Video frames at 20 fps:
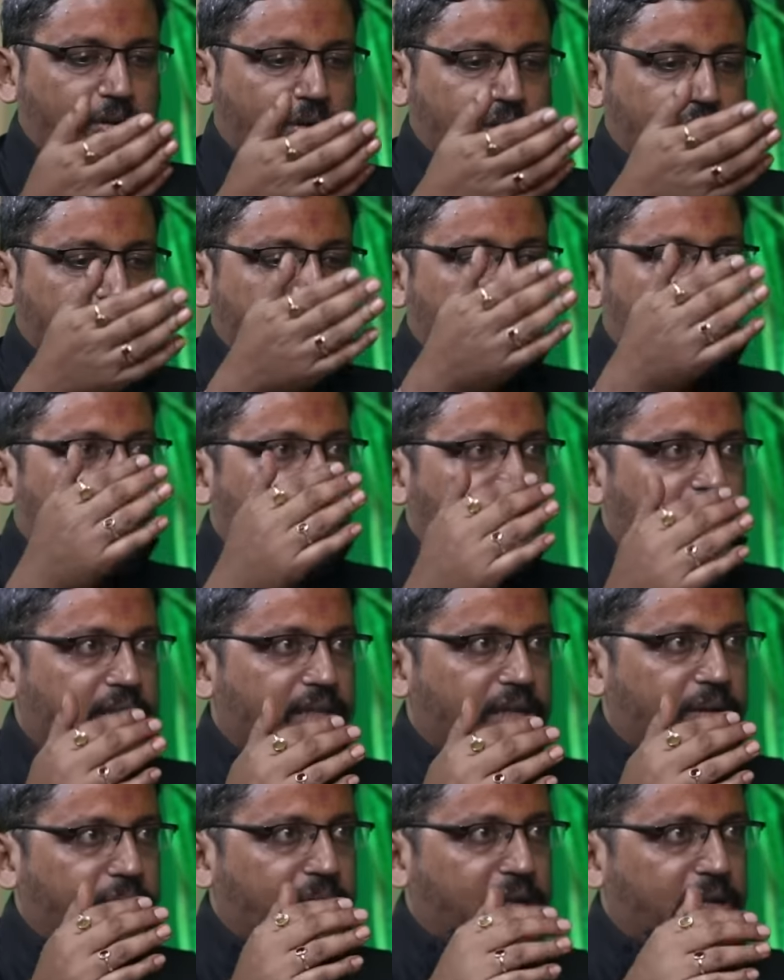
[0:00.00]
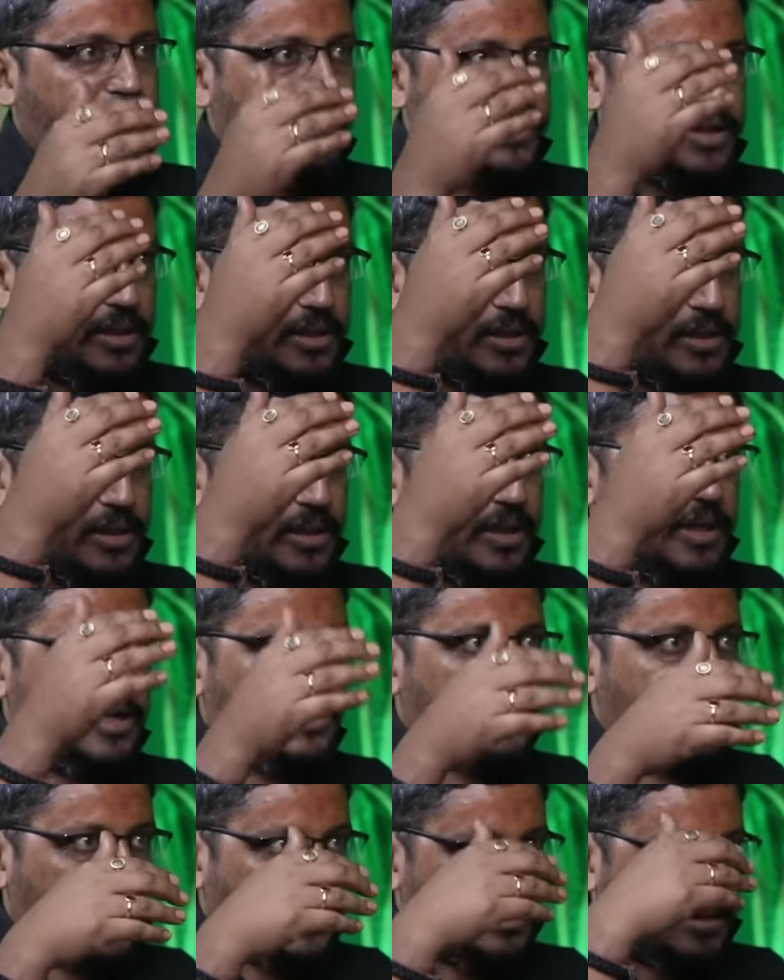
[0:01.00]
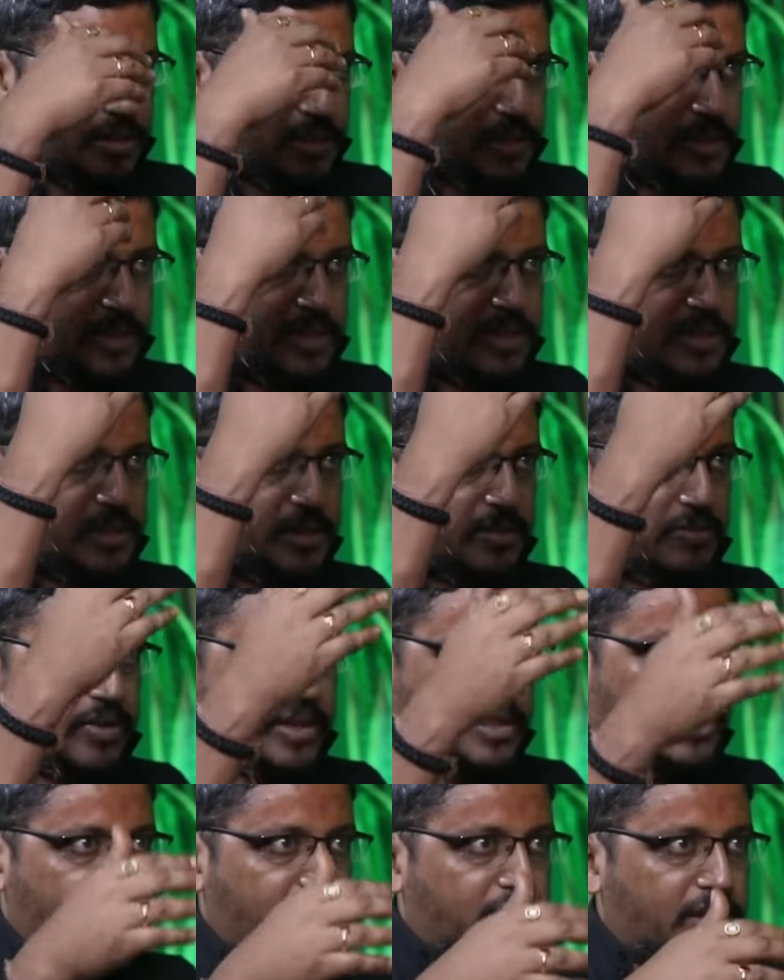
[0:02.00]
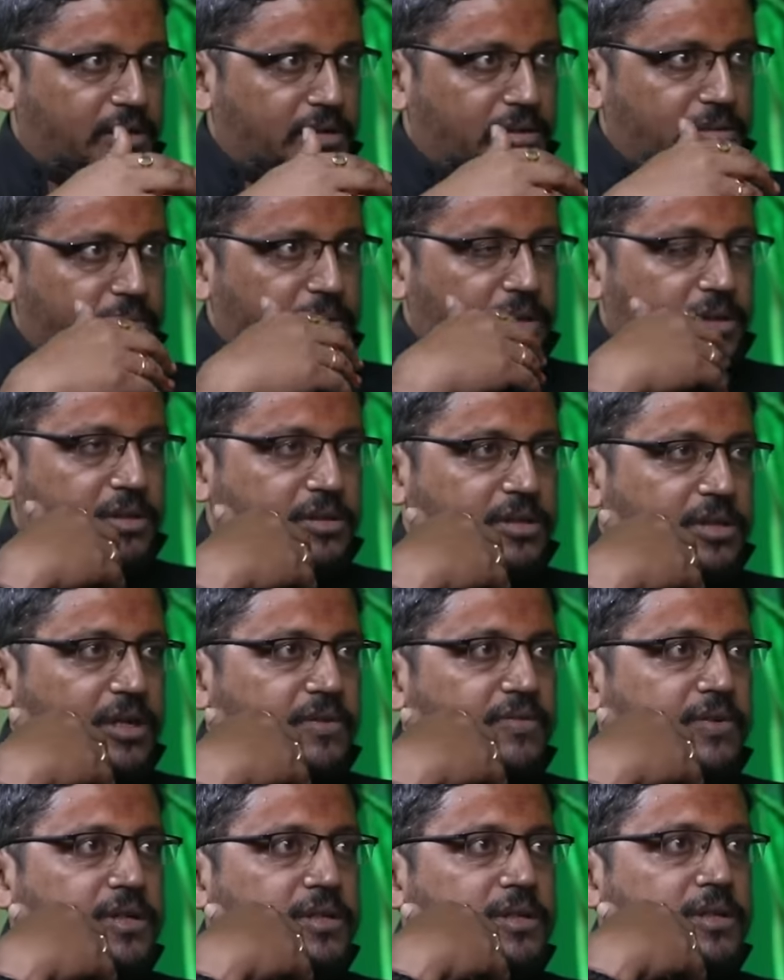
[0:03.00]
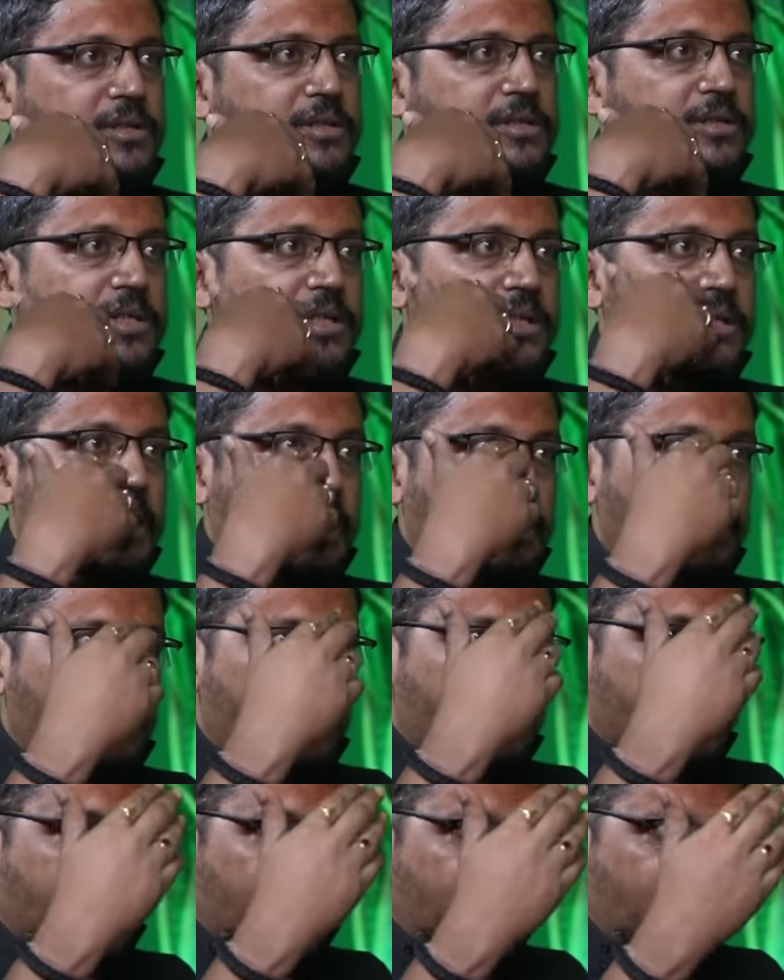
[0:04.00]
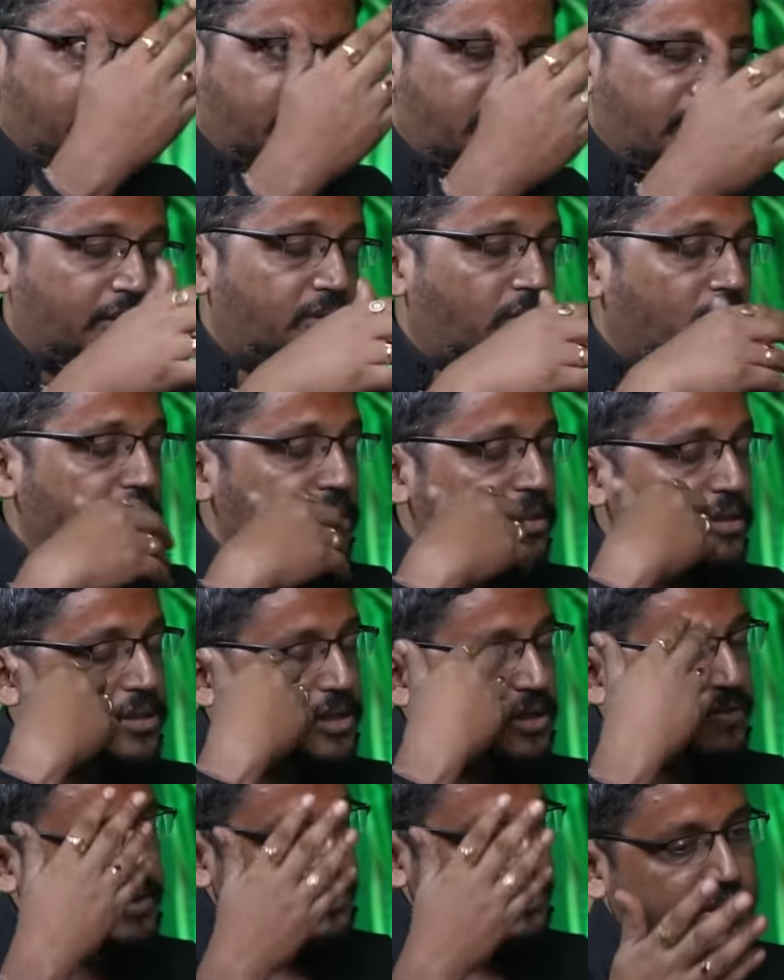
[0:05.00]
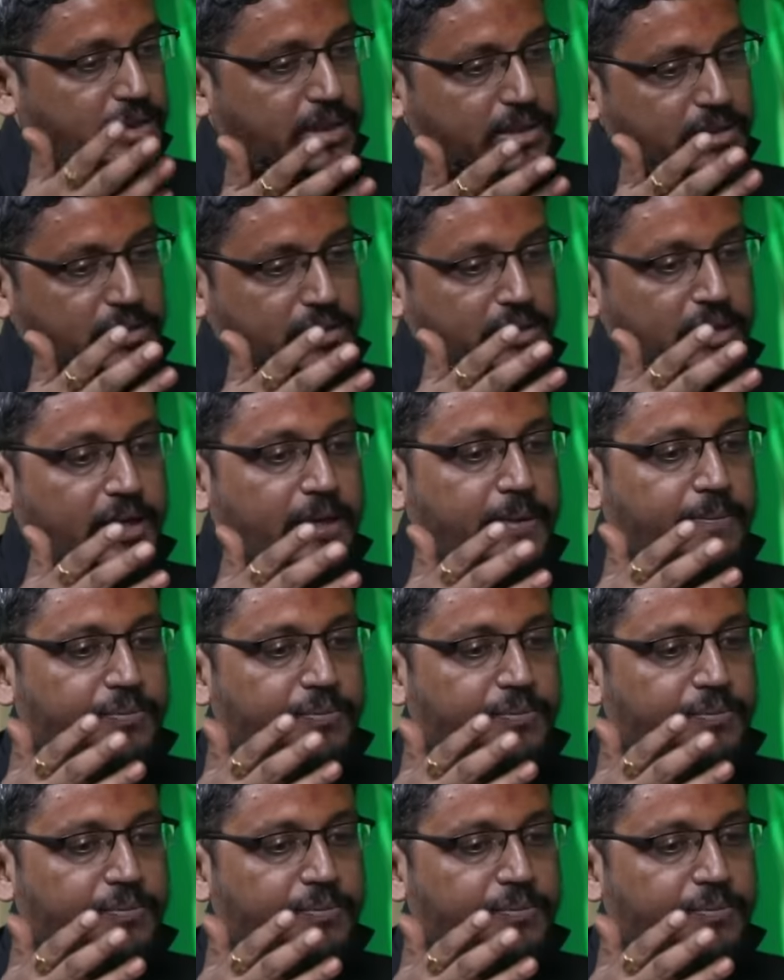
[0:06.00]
not just the Vedic dharma, even in the Tantric religion, when the Shaiva Siddhantas came in, and not just the Siddhanta,